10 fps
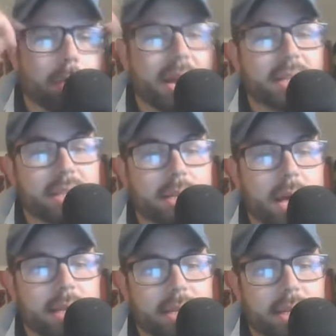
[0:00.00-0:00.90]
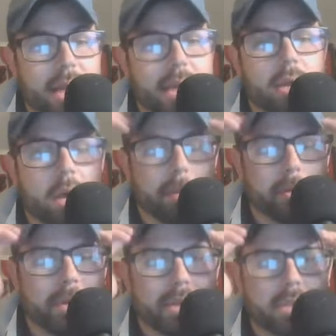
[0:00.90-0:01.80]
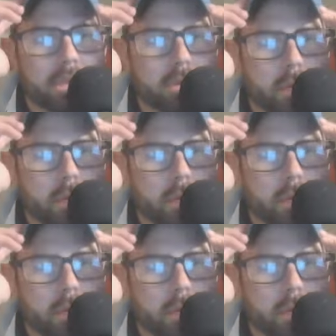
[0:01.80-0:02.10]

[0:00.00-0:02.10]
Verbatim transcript: but I did like a couple things as